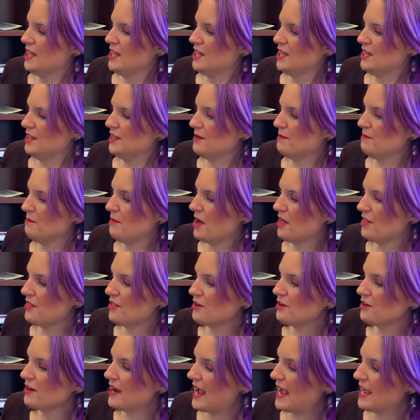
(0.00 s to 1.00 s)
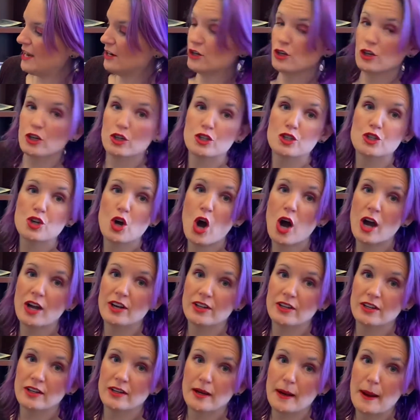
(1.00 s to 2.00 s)
The mother and her
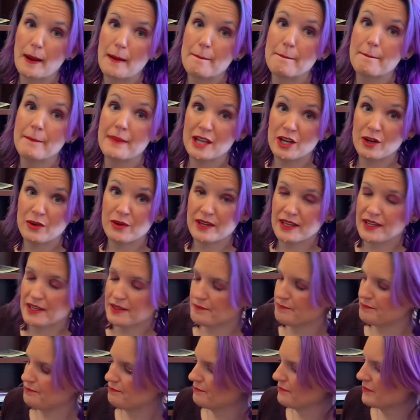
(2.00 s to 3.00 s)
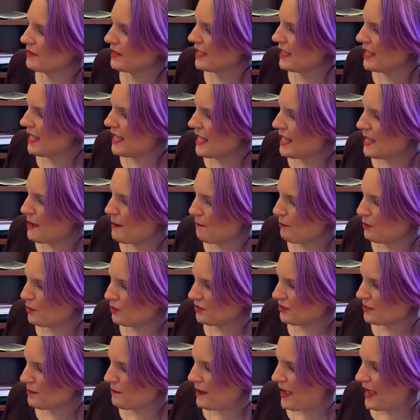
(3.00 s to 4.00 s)
daughter, Miriam,
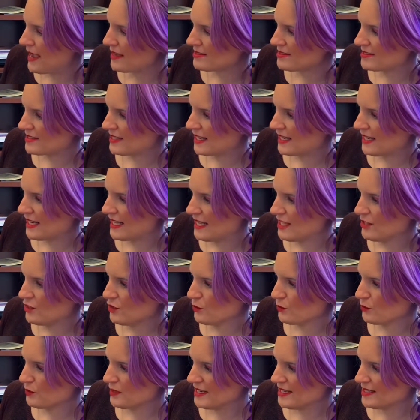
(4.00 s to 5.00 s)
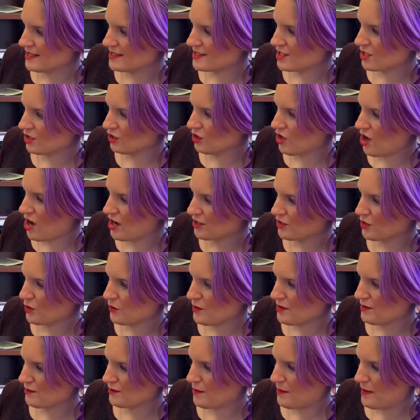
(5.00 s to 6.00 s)
put the basket in the reeds along the
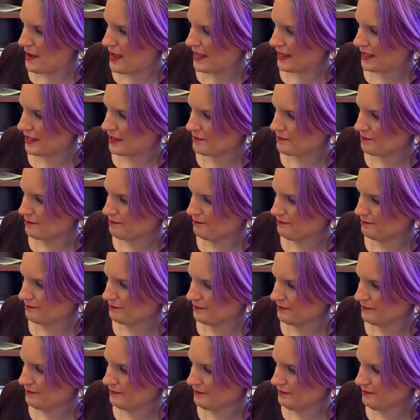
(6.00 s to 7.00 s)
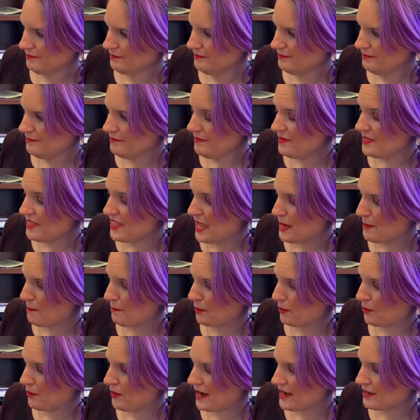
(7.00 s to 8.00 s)
riverbank. They
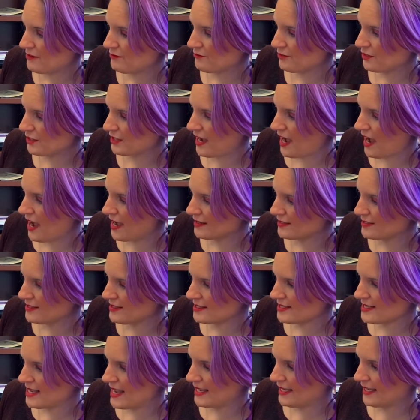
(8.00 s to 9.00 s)
pray for God to take